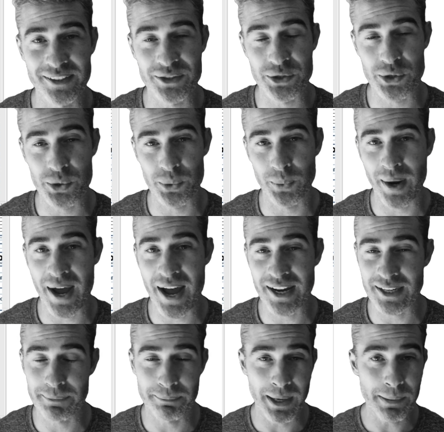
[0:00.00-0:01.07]

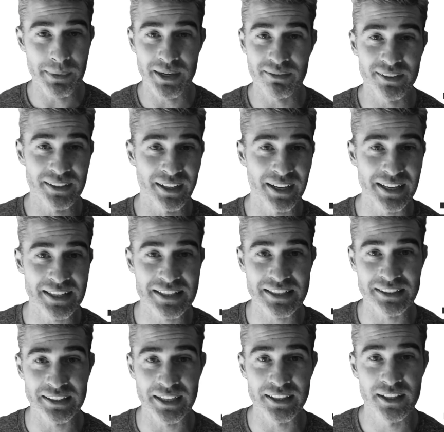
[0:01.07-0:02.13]
track, maybe even
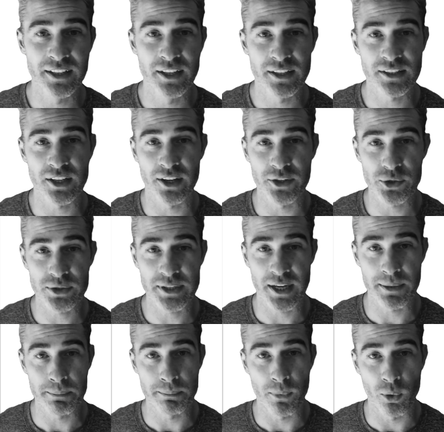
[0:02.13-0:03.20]
isolate to
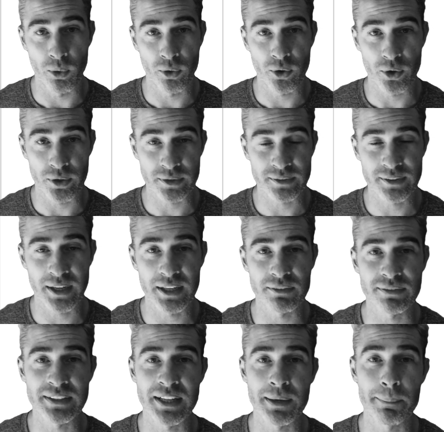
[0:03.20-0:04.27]
understand more or kind
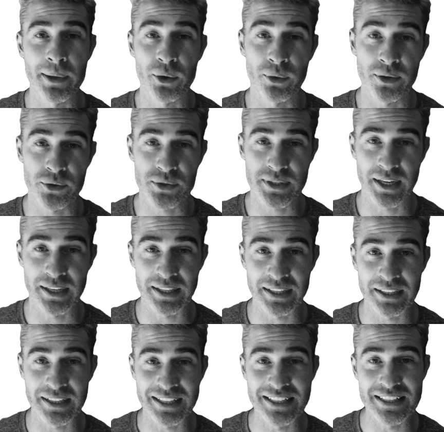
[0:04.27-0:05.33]
of get a better understanding
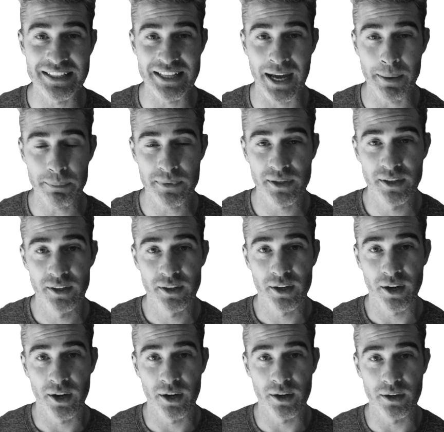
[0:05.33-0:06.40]
in depth
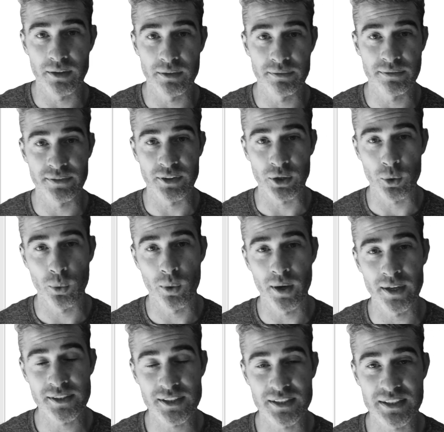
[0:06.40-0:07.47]
of the
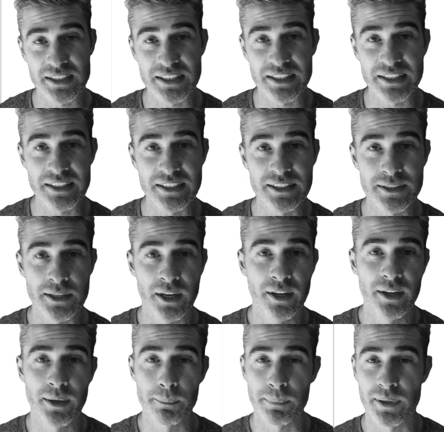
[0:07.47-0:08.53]
quantities,
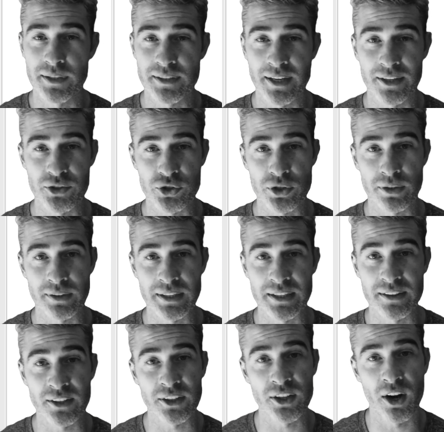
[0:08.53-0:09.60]
potentially
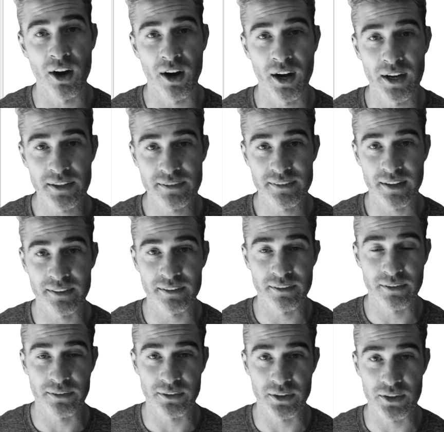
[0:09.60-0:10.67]
the cost that this
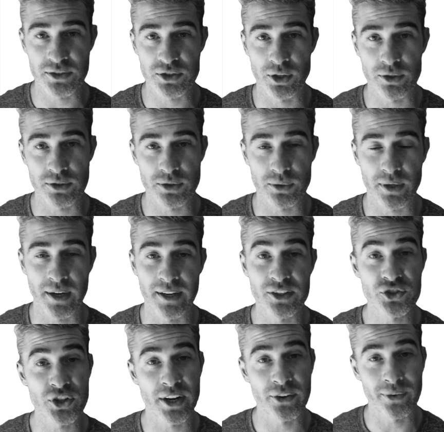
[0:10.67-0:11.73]
is going to start to kind of
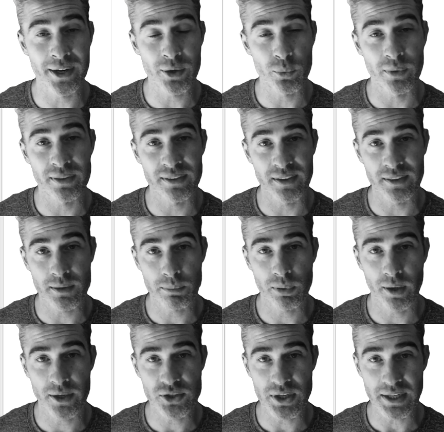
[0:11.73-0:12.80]
generate within the
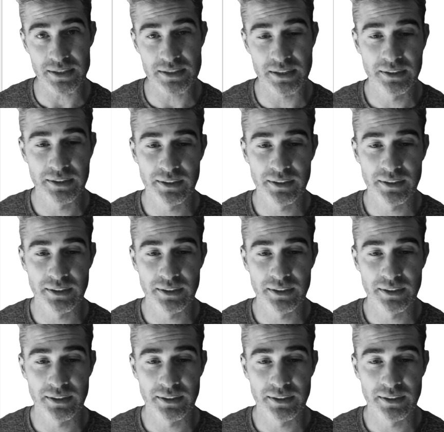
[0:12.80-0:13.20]
project.